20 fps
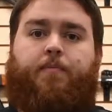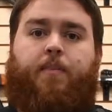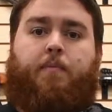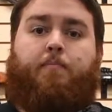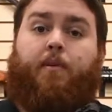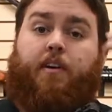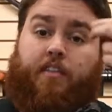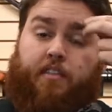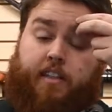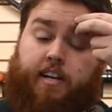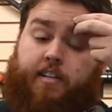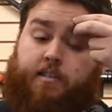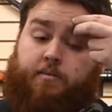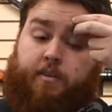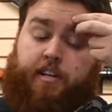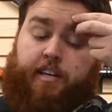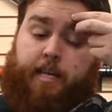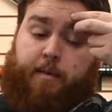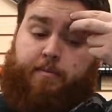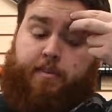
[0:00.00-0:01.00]
but that's
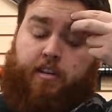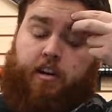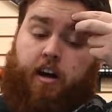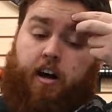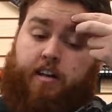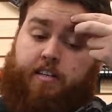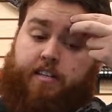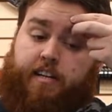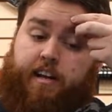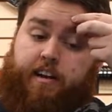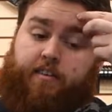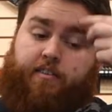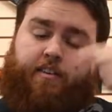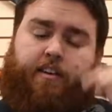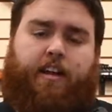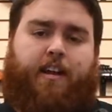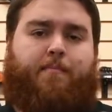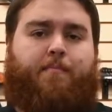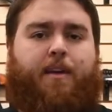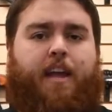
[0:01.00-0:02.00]
what keeps the cost down
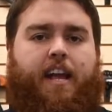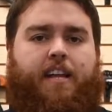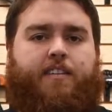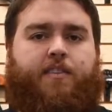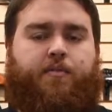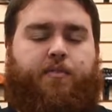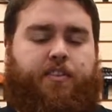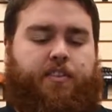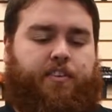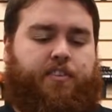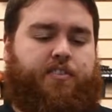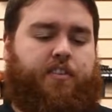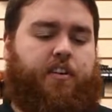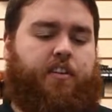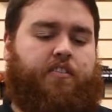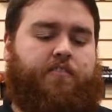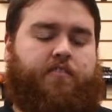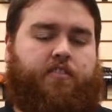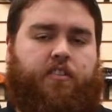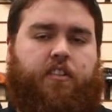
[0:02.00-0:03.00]
and makes it really
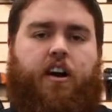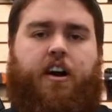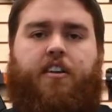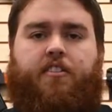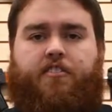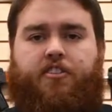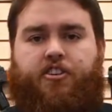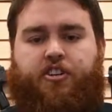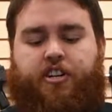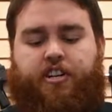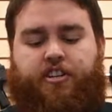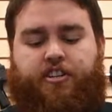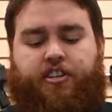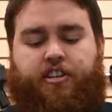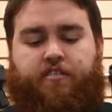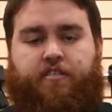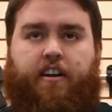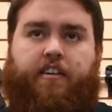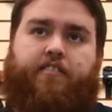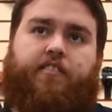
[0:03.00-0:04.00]
solid for a lot of the
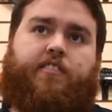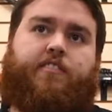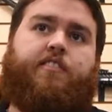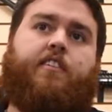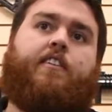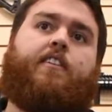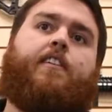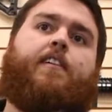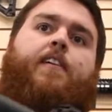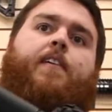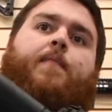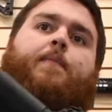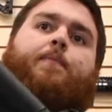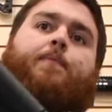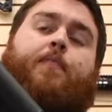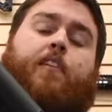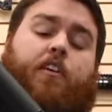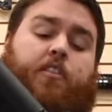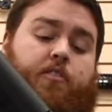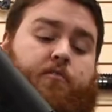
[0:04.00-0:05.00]
G&G rifles.
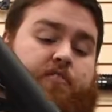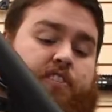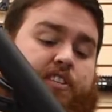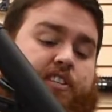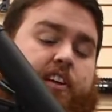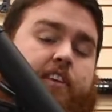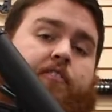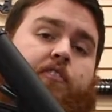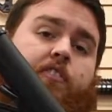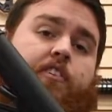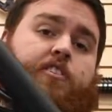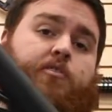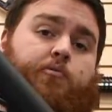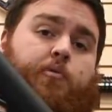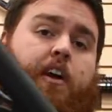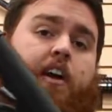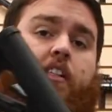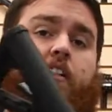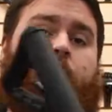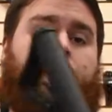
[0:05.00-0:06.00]
The receiver as
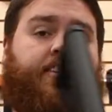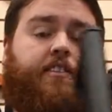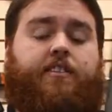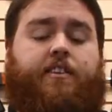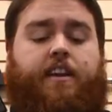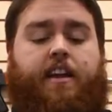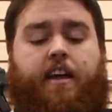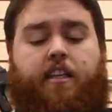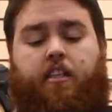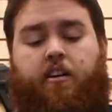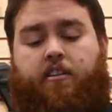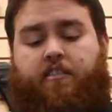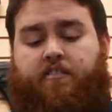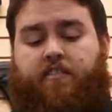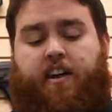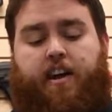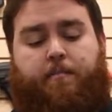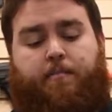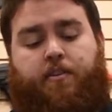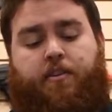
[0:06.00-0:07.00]
well is a nylon
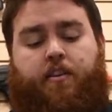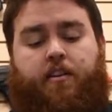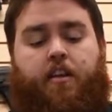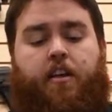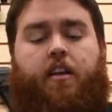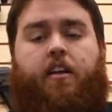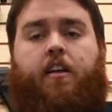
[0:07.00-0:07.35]
fiber.